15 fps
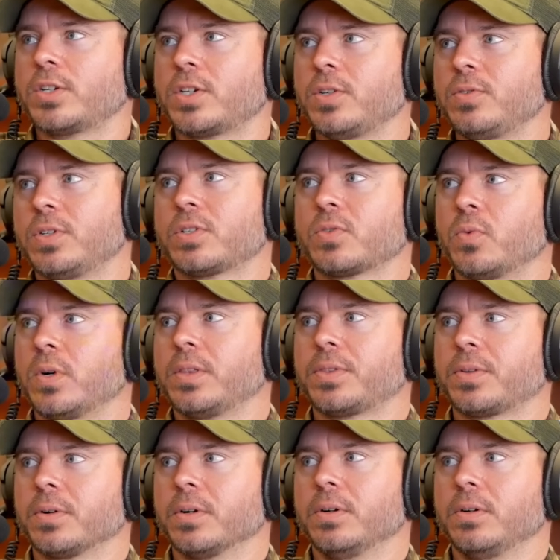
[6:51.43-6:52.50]
you just went
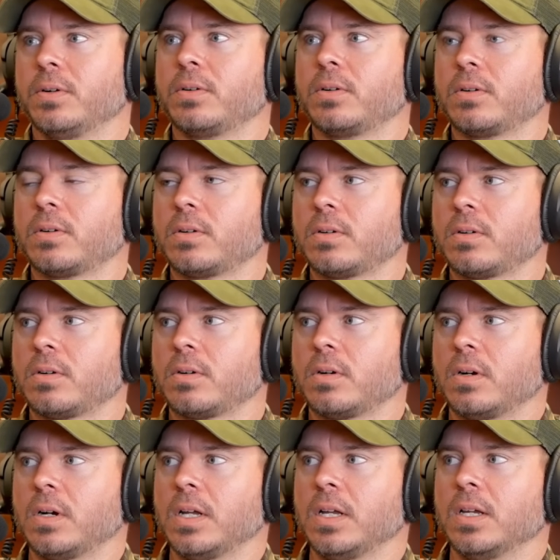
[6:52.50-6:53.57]
through
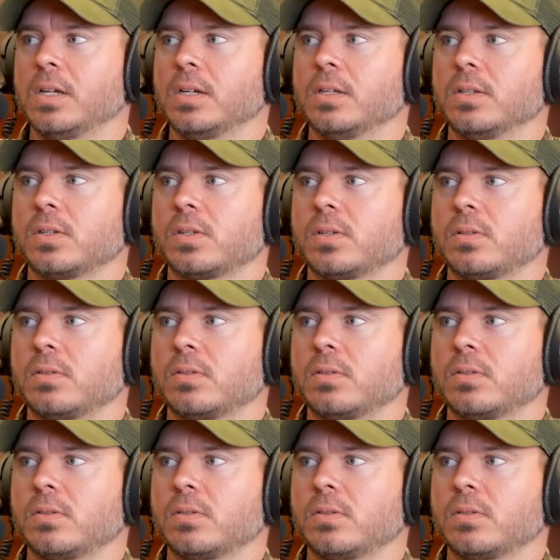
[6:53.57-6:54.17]
is